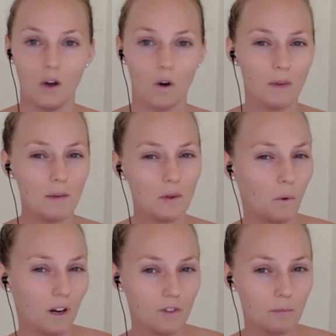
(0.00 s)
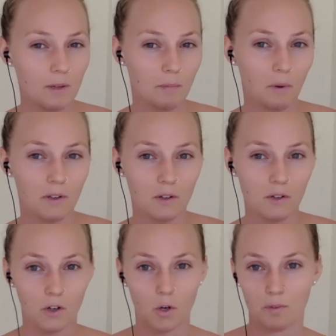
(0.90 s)
Or maybe one of the people in your
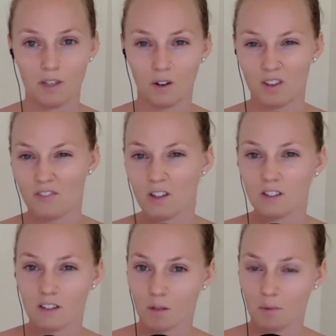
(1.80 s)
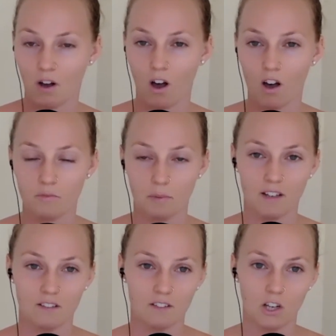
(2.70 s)
group, they felt a little bit off,
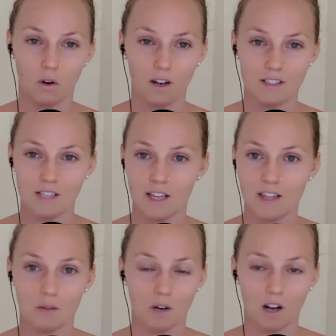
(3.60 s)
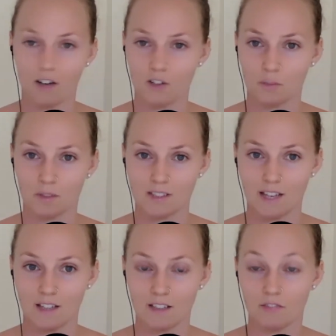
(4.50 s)
but a day they were 100%.